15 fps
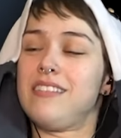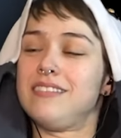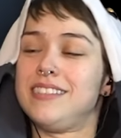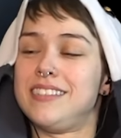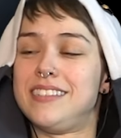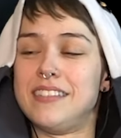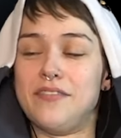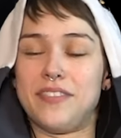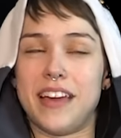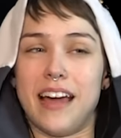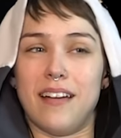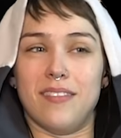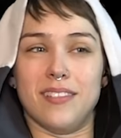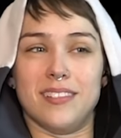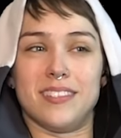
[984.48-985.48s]
Just have
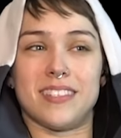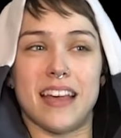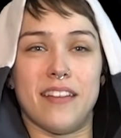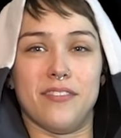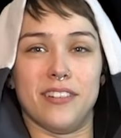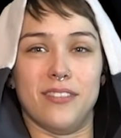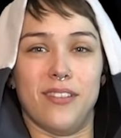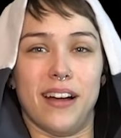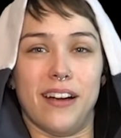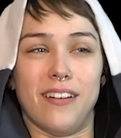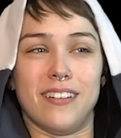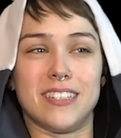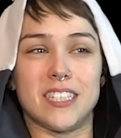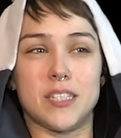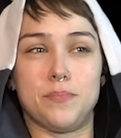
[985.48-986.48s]
cameras everywhere
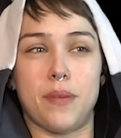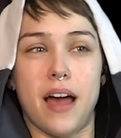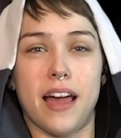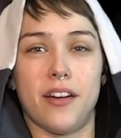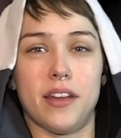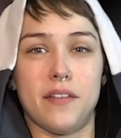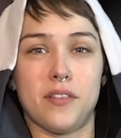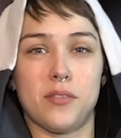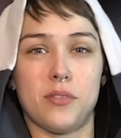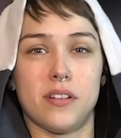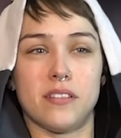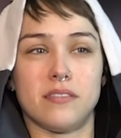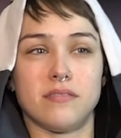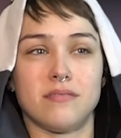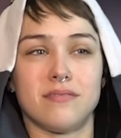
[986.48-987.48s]
and spy on
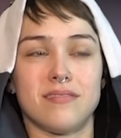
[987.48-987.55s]
everyone.